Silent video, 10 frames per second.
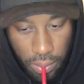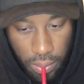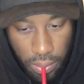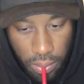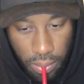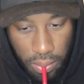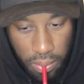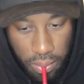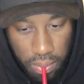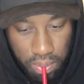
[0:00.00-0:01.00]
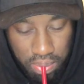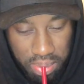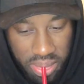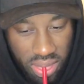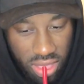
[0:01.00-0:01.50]
We're getting numbers, we're
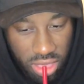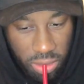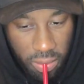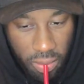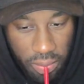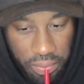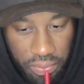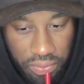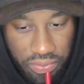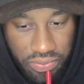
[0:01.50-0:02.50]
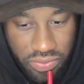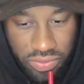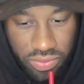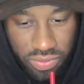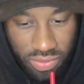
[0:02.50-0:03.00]
sorting out the night time. It's all
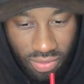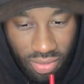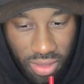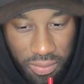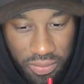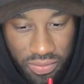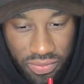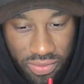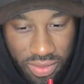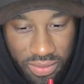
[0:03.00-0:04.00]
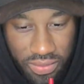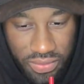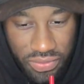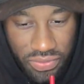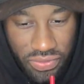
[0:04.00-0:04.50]
just like going
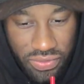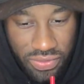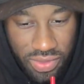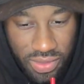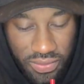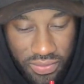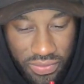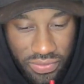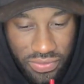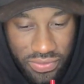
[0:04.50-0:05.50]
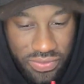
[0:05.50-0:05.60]
perfect. Dream team's working well.